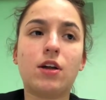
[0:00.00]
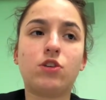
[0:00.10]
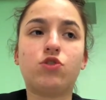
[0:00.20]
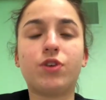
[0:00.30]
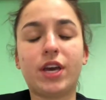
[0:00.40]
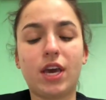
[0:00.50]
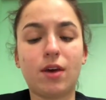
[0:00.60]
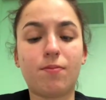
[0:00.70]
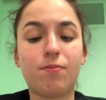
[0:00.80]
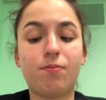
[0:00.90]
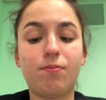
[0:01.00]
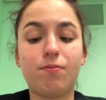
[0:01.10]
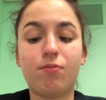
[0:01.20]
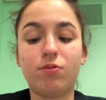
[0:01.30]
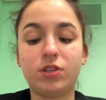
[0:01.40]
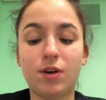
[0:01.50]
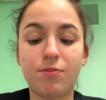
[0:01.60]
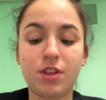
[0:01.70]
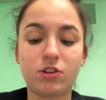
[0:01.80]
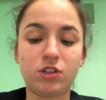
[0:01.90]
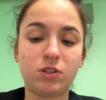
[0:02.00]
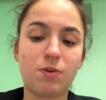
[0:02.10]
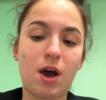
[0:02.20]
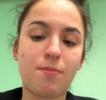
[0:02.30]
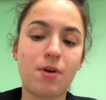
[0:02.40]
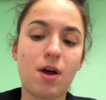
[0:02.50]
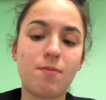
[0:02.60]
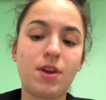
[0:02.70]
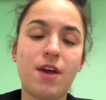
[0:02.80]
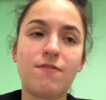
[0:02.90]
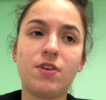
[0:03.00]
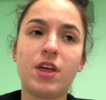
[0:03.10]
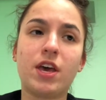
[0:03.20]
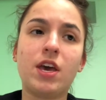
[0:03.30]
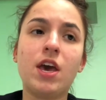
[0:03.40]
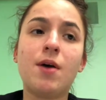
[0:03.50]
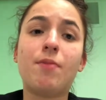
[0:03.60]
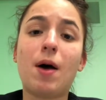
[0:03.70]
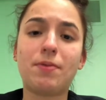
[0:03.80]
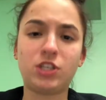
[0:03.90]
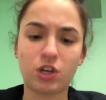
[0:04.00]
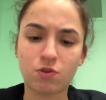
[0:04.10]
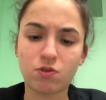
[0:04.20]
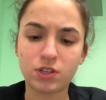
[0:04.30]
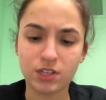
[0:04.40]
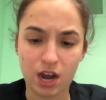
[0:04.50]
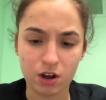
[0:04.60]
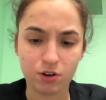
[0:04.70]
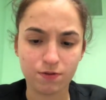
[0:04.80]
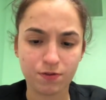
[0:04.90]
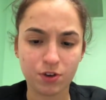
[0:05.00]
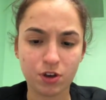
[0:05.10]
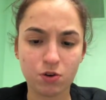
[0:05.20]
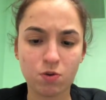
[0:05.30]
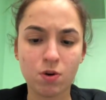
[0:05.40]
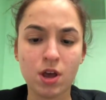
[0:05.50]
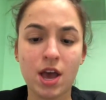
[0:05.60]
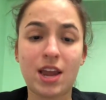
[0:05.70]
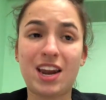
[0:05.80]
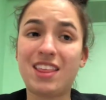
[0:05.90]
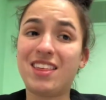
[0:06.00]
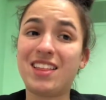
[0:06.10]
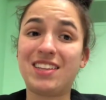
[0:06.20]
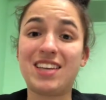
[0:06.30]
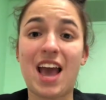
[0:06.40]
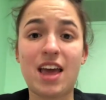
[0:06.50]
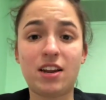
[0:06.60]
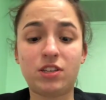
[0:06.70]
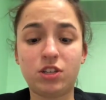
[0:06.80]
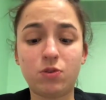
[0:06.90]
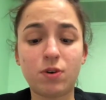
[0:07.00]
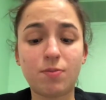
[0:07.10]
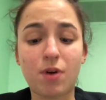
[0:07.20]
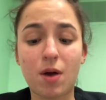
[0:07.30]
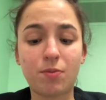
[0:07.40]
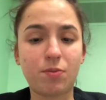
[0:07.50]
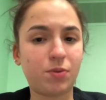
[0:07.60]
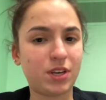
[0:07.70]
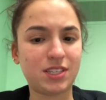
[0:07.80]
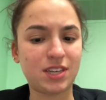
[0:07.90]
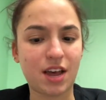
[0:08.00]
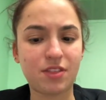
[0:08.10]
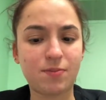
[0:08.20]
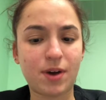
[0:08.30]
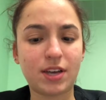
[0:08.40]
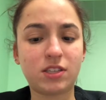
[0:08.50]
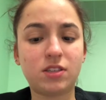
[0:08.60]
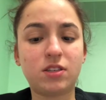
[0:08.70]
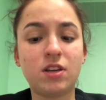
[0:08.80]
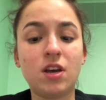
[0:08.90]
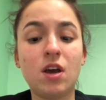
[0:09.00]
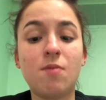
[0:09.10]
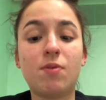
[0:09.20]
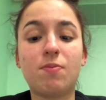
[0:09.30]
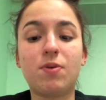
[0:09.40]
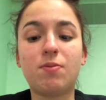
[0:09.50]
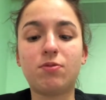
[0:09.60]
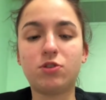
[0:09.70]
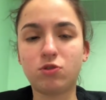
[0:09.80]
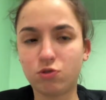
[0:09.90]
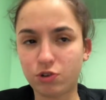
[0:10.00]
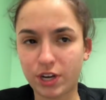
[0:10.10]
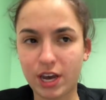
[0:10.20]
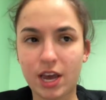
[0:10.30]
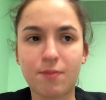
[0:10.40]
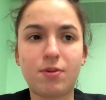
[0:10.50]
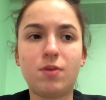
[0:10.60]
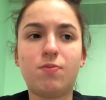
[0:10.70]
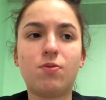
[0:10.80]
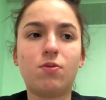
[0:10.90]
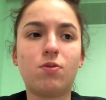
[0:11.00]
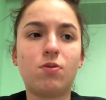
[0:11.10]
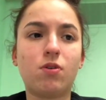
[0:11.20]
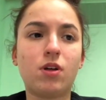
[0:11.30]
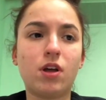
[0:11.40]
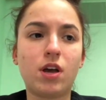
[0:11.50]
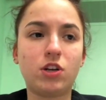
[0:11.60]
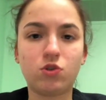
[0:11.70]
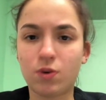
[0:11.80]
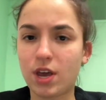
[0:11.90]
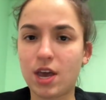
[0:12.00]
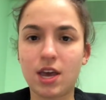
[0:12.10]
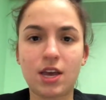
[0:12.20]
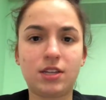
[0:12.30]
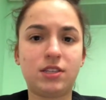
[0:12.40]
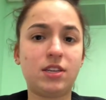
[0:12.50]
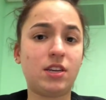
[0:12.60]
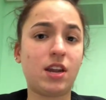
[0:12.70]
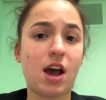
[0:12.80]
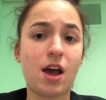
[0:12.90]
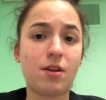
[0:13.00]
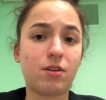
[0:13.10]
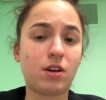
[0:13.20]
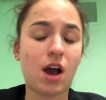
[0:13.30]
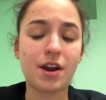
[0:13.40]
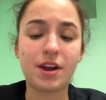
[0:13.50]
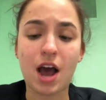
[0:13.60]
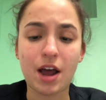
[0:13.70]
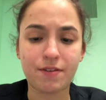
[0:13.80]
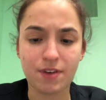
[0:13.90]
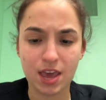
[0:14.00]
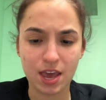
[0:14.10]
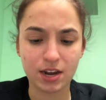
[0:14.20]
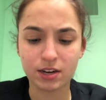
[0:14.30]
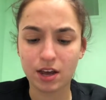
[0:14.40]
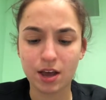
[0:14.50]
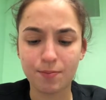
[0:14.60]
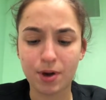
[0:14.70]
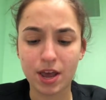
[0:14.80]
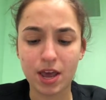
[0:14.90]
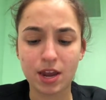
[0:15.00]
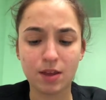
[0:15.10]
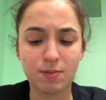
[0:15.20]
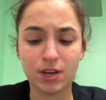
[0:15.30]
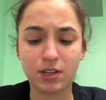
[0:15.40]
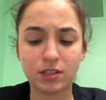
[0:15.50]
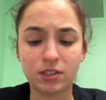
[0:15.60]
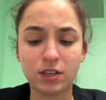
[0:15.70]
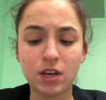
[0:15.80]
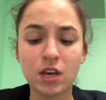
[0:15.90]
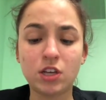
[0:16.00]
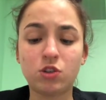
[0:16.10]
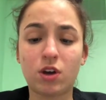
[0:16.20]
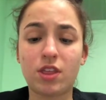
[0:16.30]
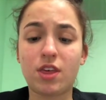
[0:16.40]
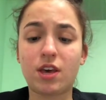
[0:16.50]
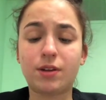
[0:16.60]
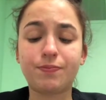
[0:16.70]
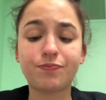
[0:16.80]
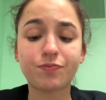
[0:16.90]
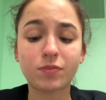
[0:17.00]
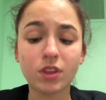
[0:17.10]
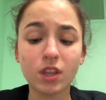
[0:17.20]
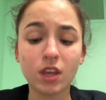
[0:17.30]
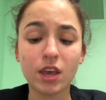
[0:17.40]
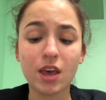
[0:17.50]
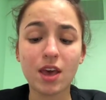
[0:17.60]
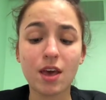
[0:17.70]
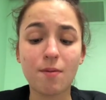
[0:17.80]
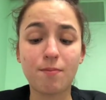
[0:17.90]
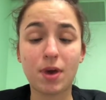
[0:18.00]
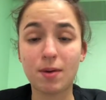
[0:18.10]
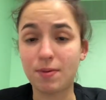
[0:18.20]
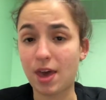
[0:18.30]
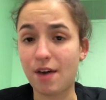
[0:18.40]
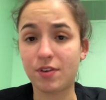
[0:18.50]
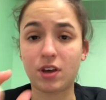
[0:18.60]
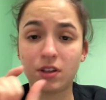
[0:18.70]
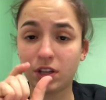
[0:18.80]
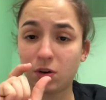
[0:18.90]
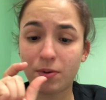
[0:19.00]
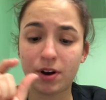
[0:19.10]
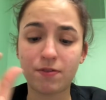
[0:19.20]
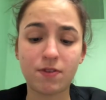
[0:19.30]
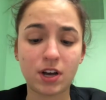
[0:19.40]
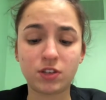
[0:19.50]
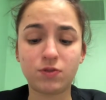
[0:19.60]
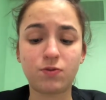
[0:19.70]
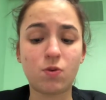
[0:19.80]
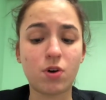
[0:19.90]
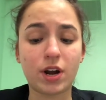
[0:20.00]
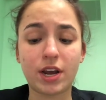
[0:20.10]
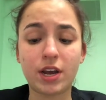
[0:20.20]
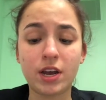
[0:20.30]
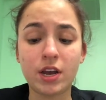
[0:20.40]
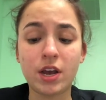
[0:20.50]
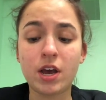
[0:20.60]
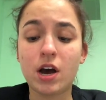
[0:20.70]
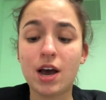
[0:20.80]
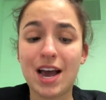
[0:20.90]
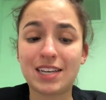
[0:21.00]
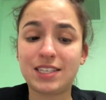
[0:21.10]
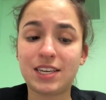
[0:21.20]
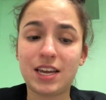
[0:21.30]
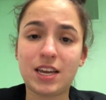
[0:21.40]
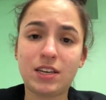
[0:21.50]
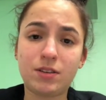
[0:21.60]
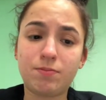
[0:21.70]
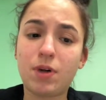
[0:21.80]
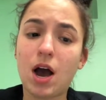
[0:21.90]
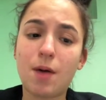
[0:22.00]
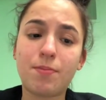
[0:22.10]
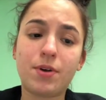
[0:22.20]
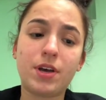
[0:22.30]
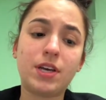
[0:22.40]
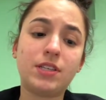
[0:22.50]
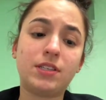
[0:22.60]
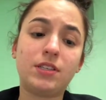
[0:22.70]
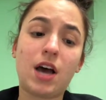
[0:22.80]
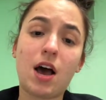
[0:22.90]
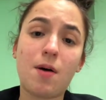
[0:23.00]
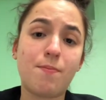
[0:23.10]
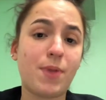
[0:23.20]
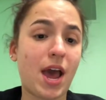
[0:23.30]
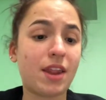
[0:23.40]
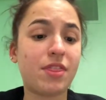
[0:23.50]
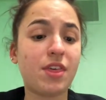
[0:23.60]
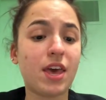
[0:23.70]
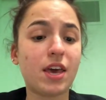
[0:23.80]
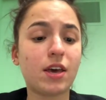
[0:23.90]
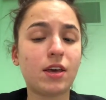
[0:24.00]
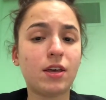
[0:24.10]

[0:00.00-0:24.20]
drinking some of the drinks pop, I feel like pop in general is not good for you, and anything that's added to it probably is not the best. But people do drink it, people enjoy it. It's not gotten out of hand by any means, so I think maybe having a little bit of phosphoric acid in pop is not a bad thing.